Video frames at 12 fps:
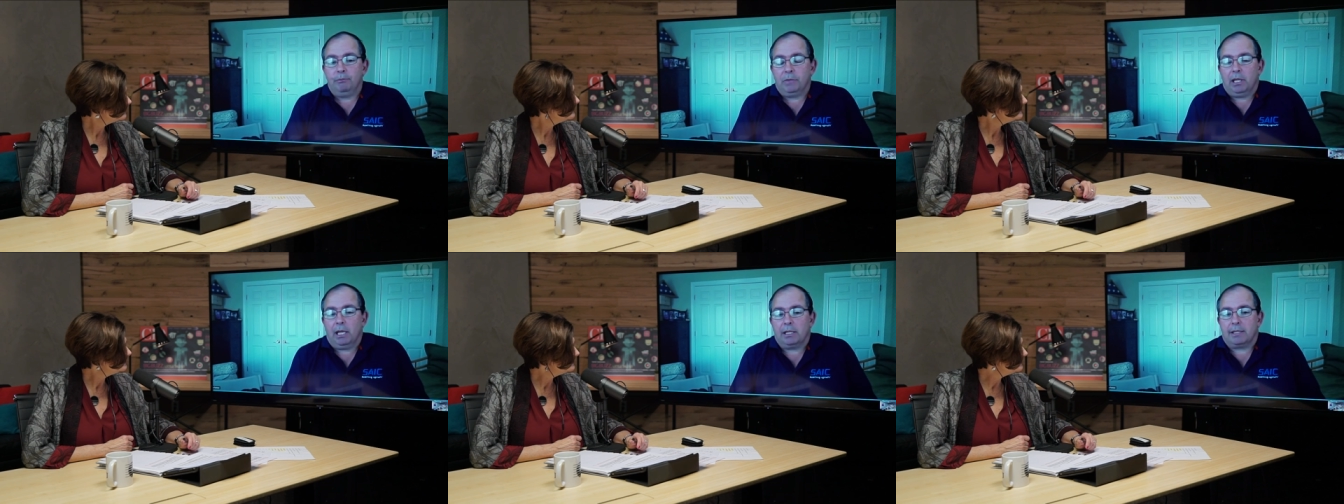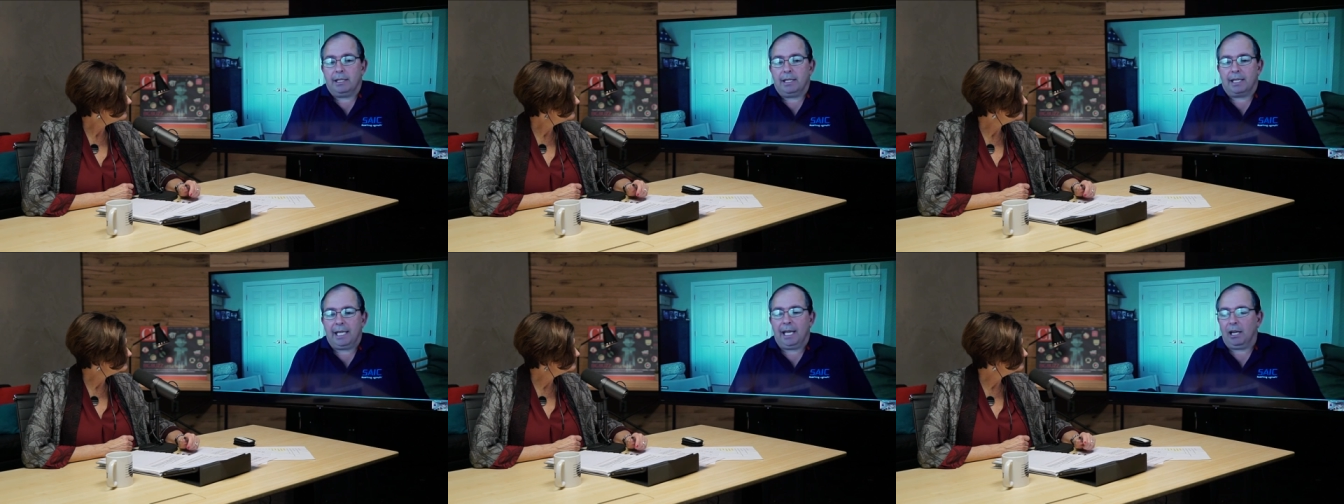it's you
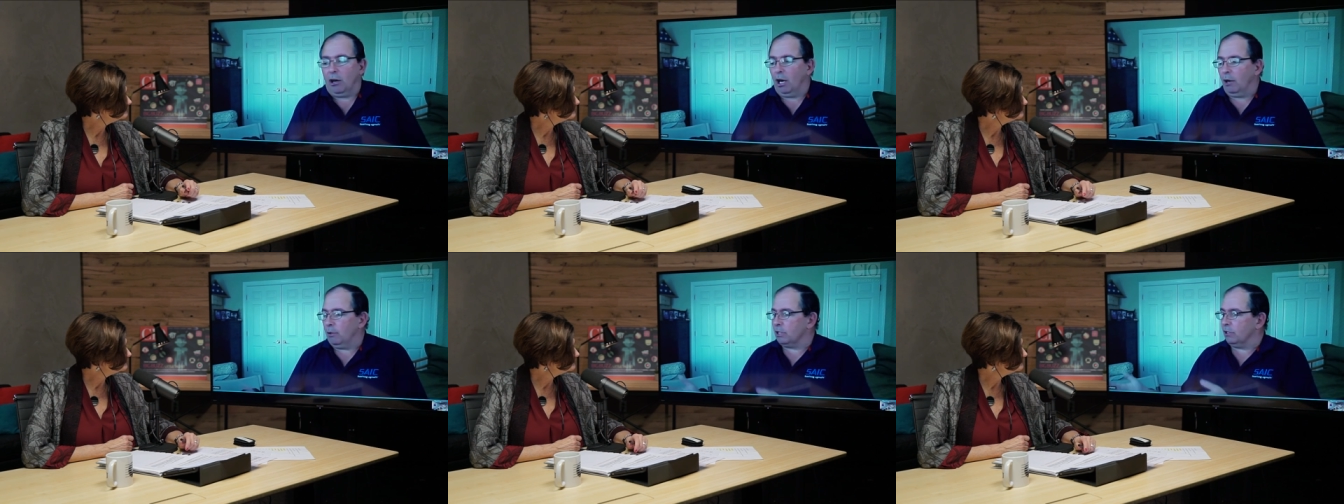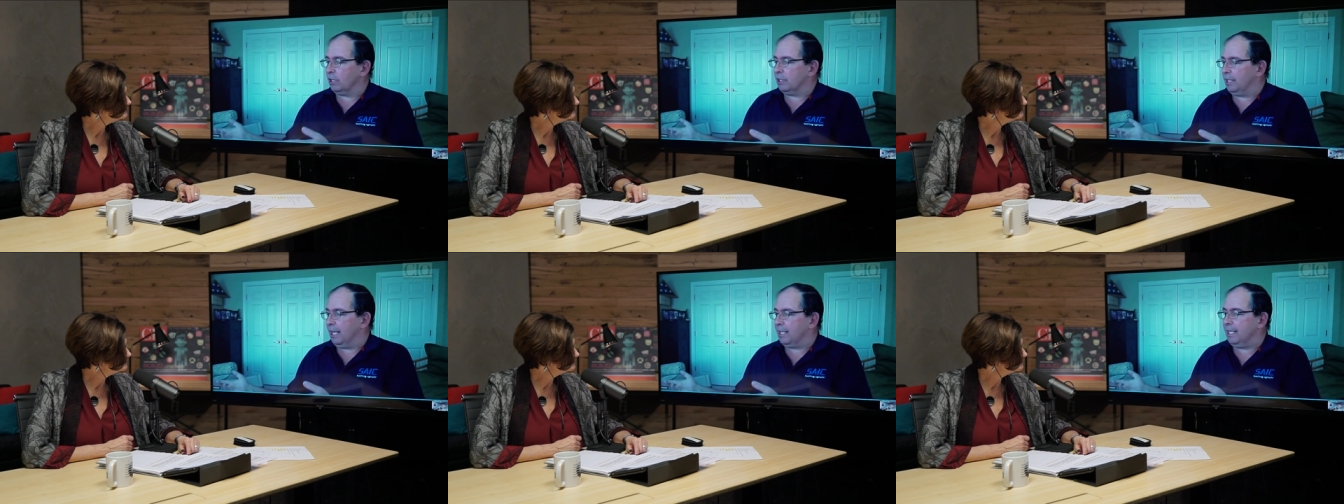can't always look to the
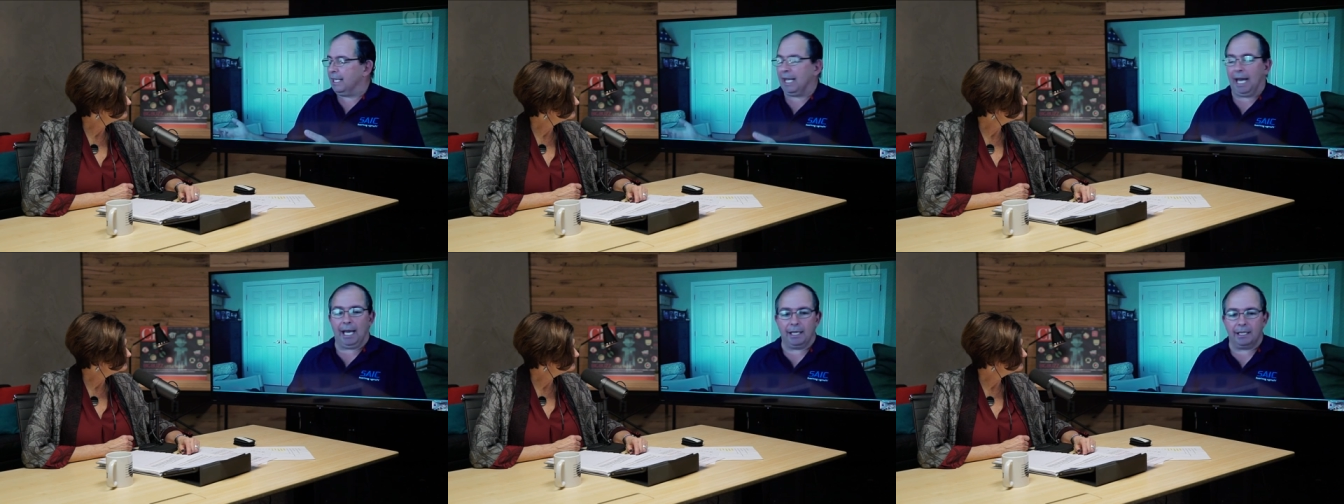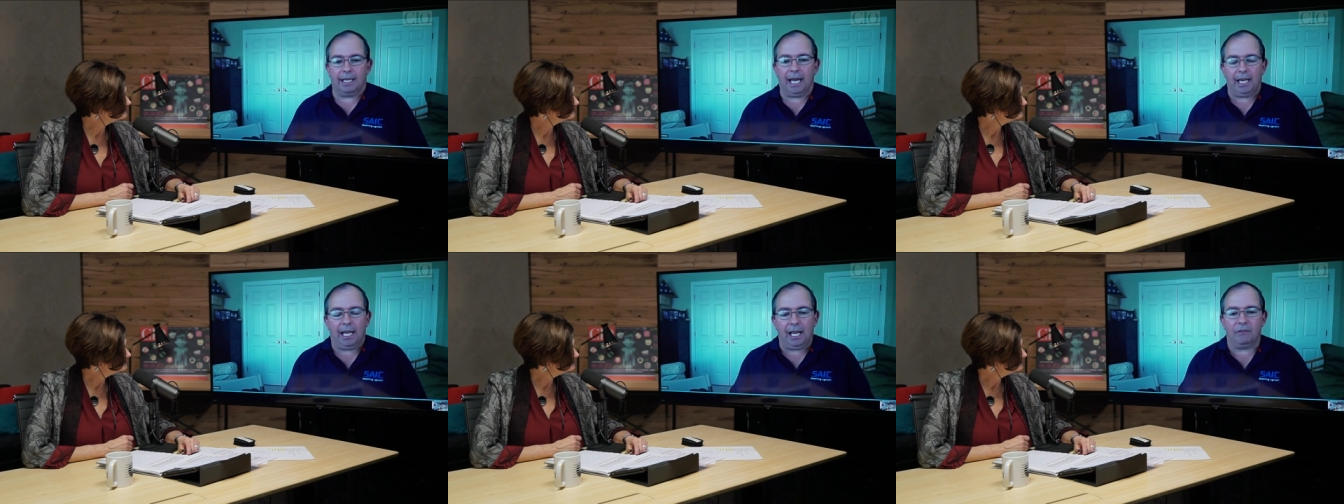IT guy. You got to
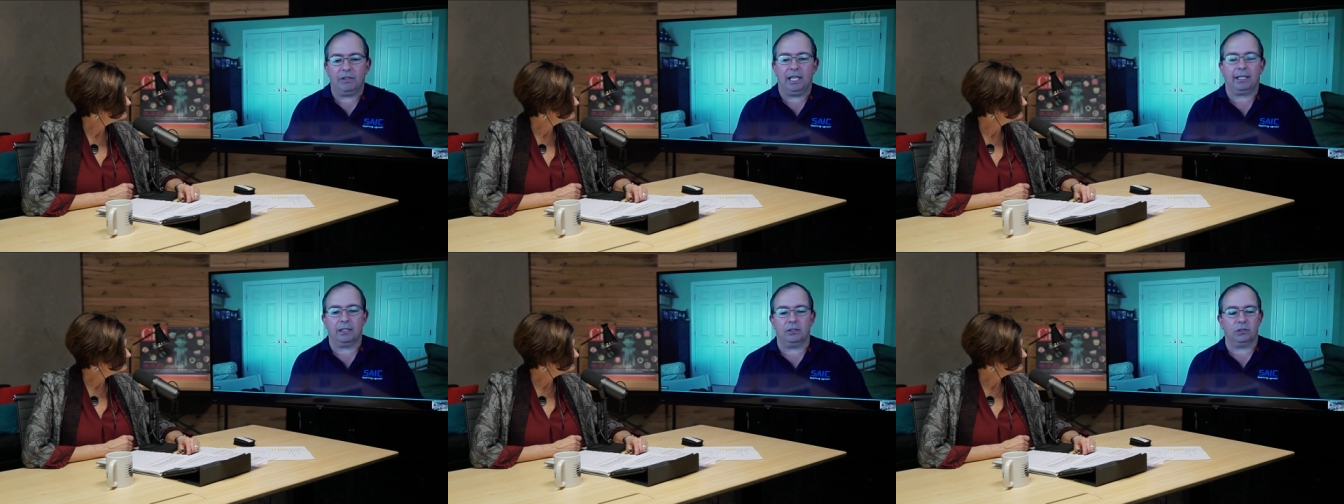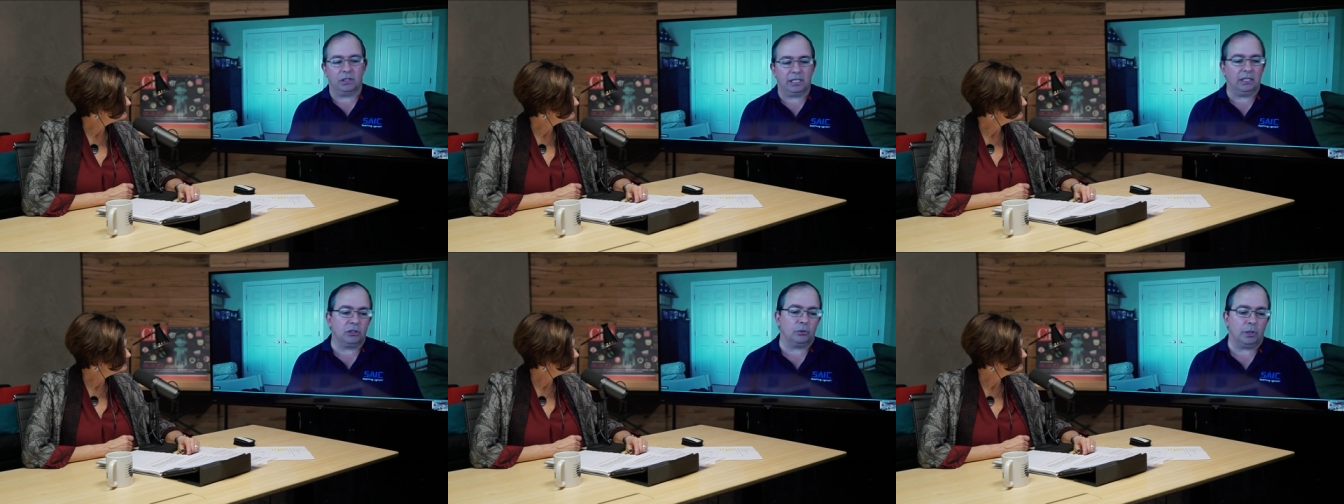have technical
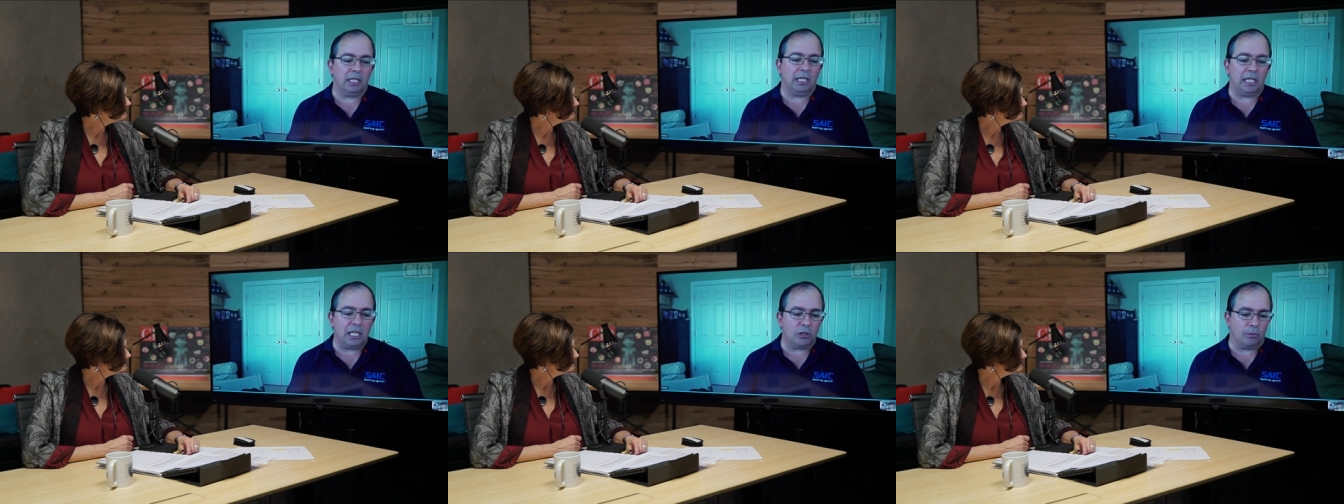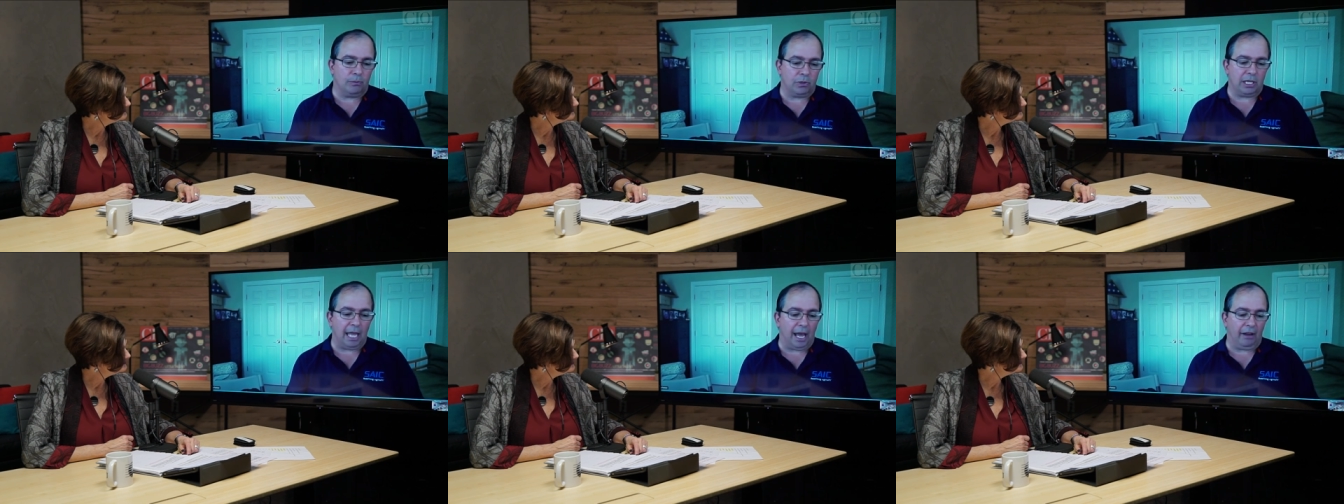skills within each
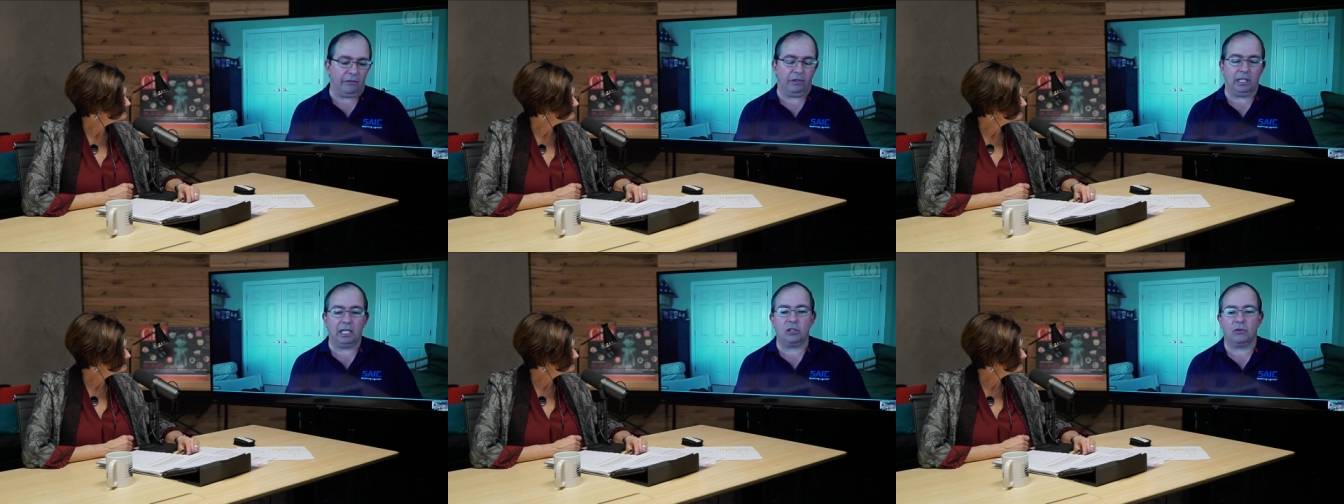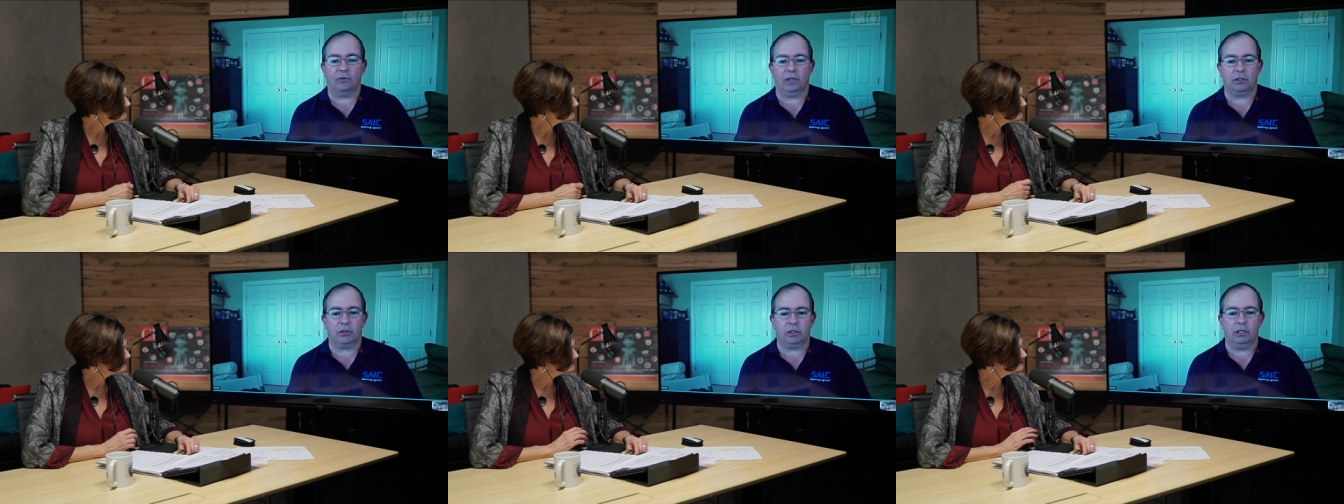staff, each
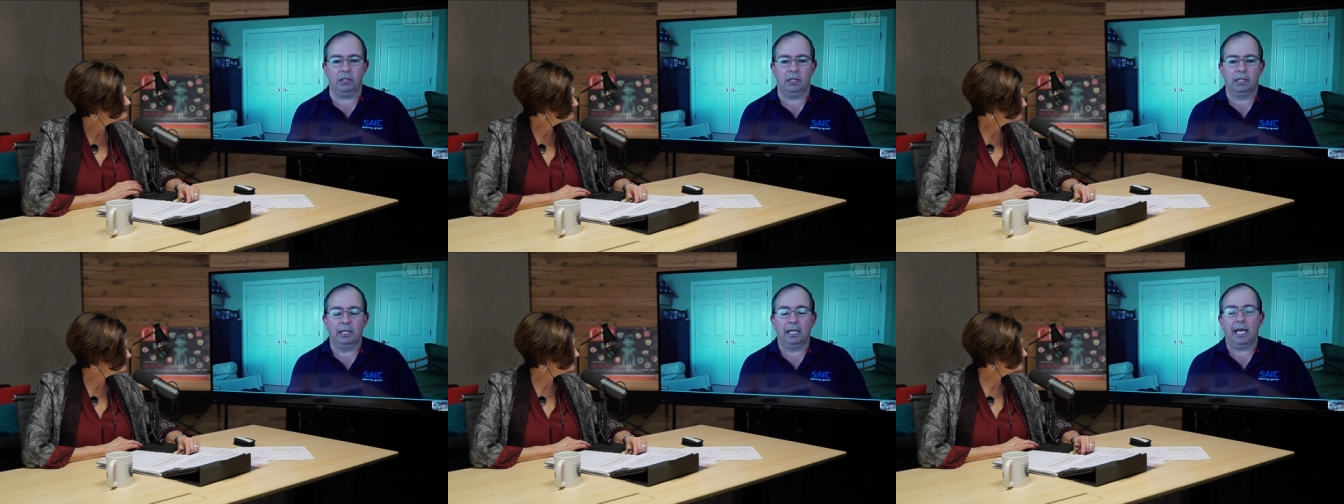function, mm-hmm.